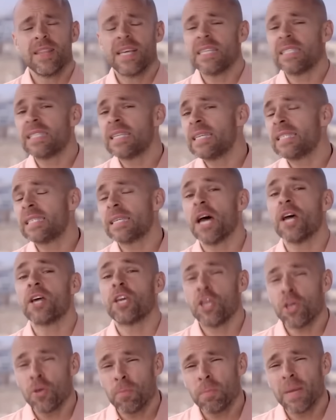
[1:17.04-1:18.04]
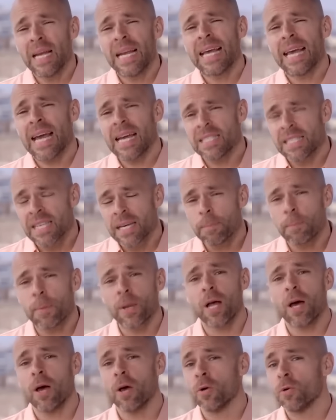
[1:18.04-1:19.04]
This is a humiliating
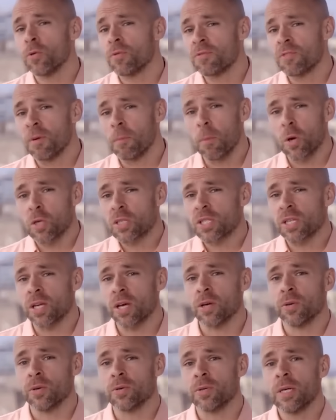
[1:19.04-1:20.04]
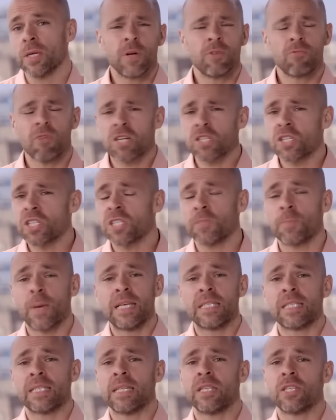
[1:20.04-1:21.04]
blow for Moscow, but Russia's
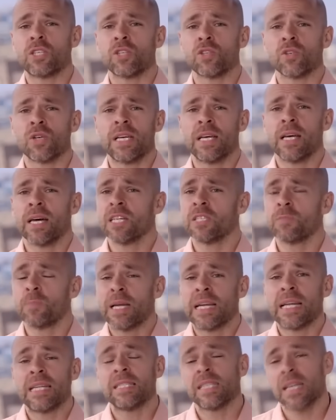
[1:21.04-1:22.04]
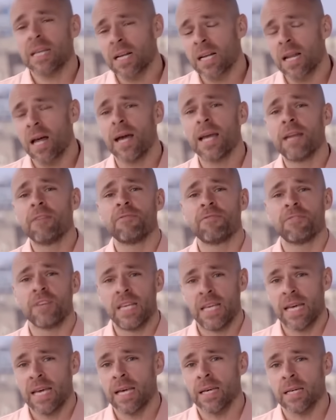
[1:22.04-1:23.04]
space industry has been in decline for
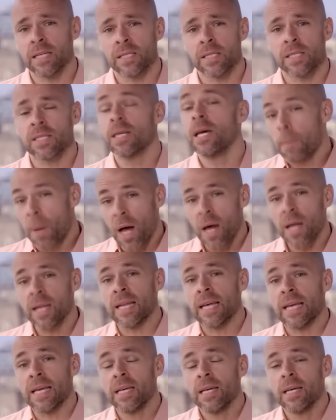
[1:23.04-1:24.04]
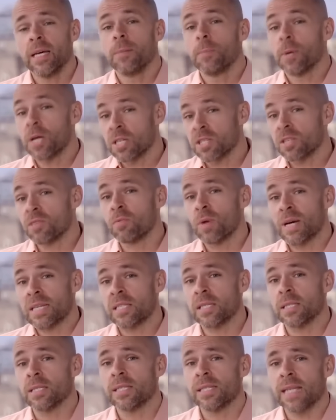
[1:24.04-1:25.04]
years, partly because of
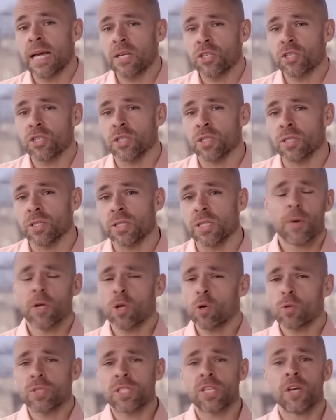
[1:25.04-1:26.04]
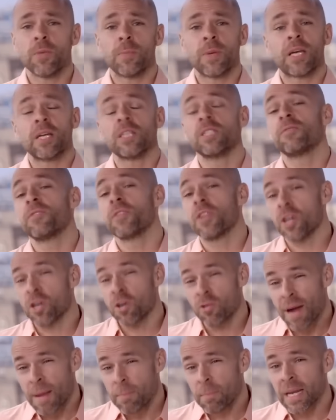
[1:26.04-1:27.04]
Western sanctions, but also because for the
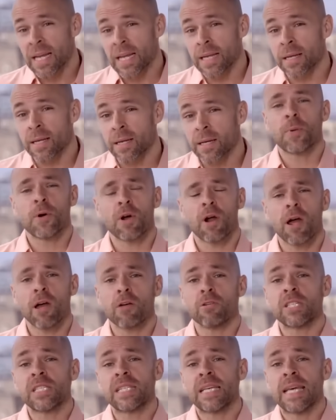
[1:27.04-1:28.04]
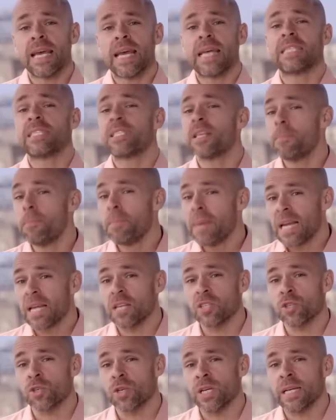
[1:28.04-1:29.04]
Kremlin, the priority is the
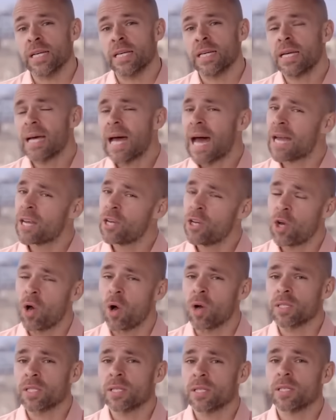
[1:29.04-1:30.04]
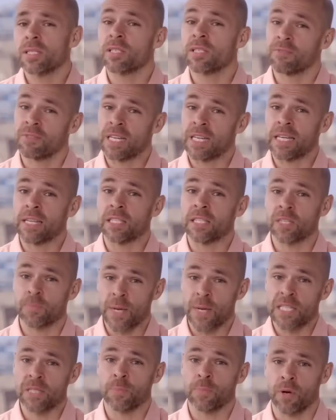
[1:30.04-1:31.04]
military and not civilian
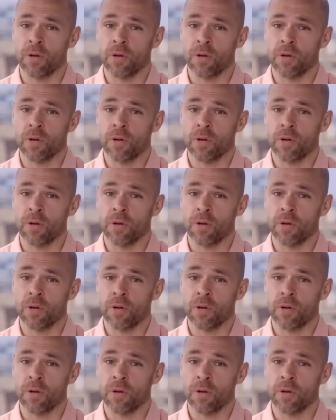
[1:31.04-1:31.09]
space